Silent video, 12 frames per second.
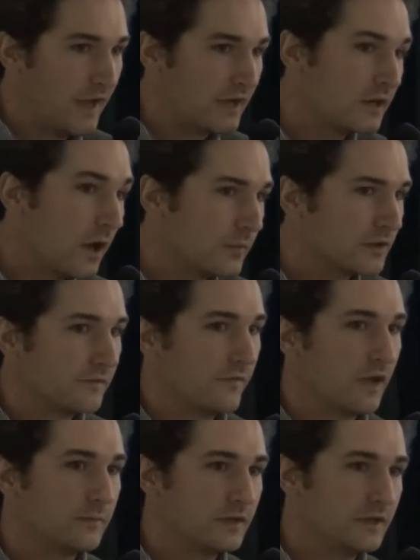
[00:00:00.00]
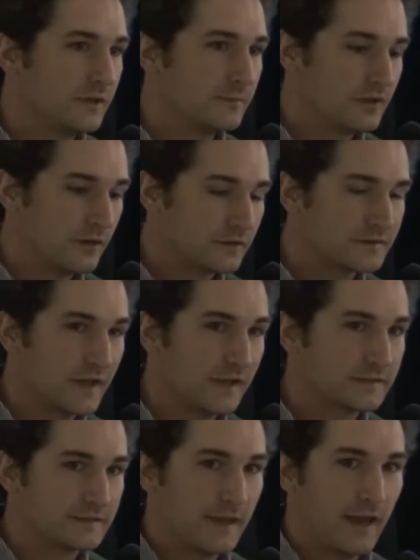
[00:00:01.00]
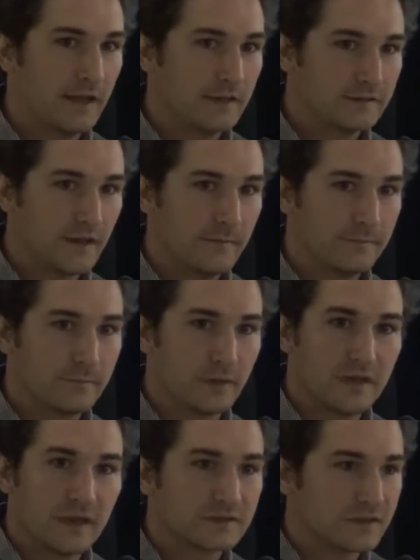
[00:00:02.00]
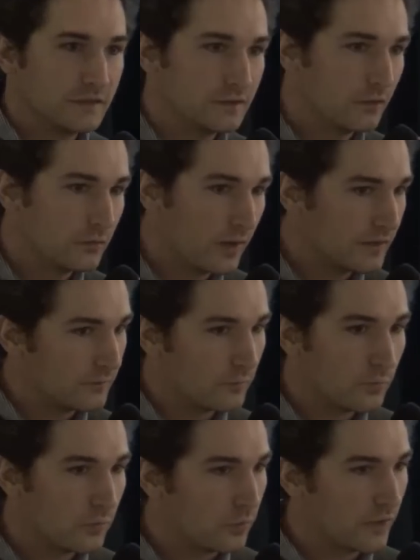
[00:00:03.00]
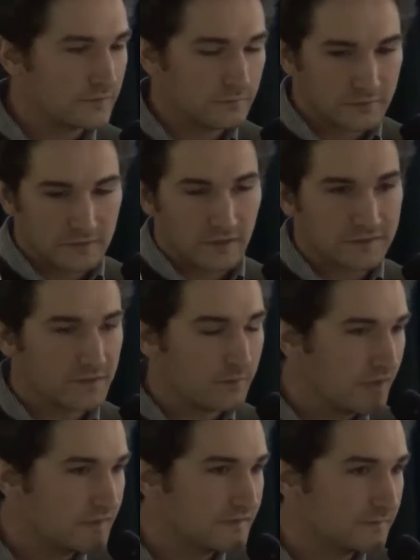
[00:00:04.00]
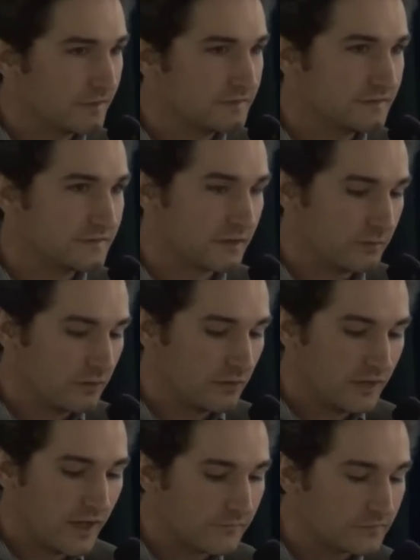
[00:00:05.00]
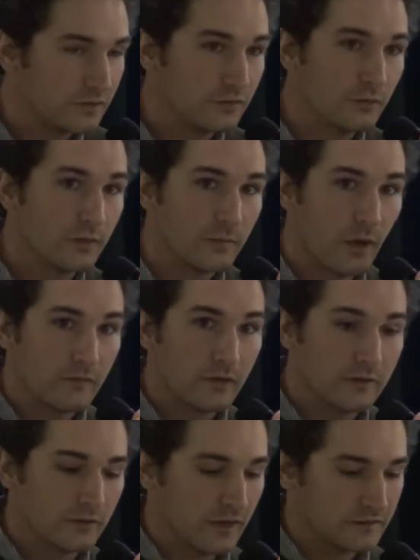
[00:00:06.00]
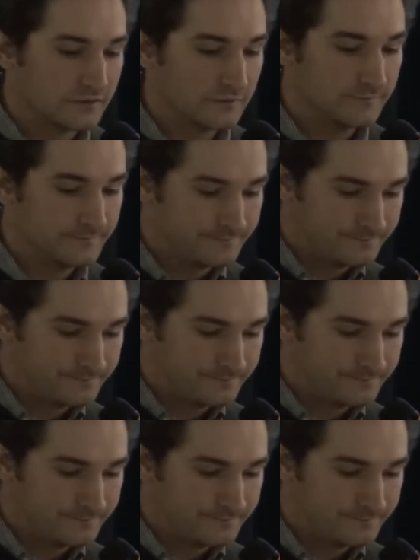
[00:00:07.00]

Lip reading: economic development in the pure sense, and potentially, you know, what does the business community have to do with poverty reduction?